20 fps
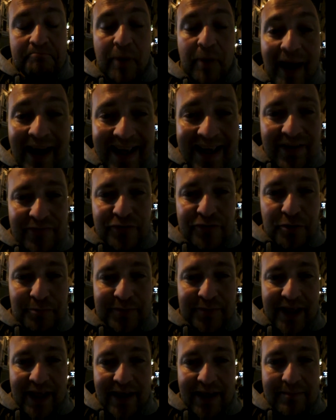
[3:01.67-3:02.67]
buying
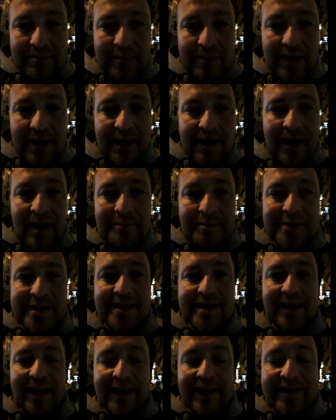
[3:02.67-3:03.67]
from them
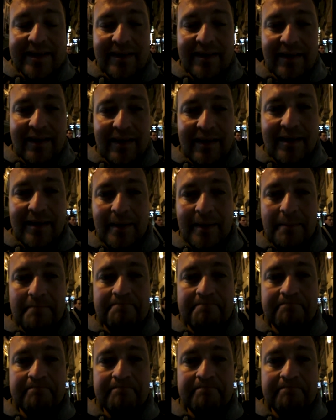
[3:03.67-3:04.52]
comes like a